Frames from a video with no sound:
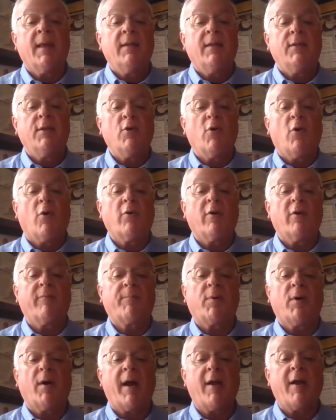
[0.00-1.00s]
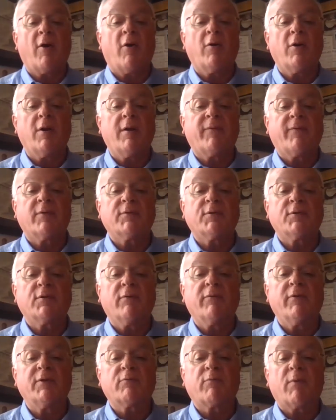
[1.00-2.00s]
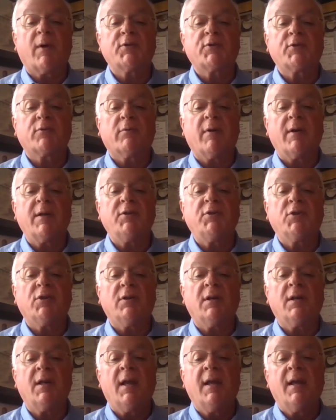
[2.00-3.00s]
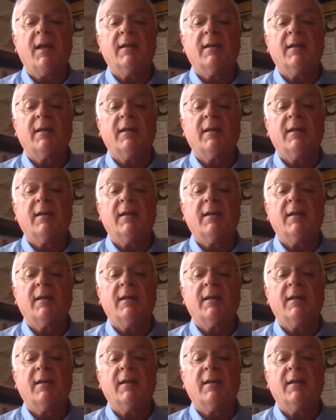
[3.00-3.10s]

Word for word: The order of priority for service restoration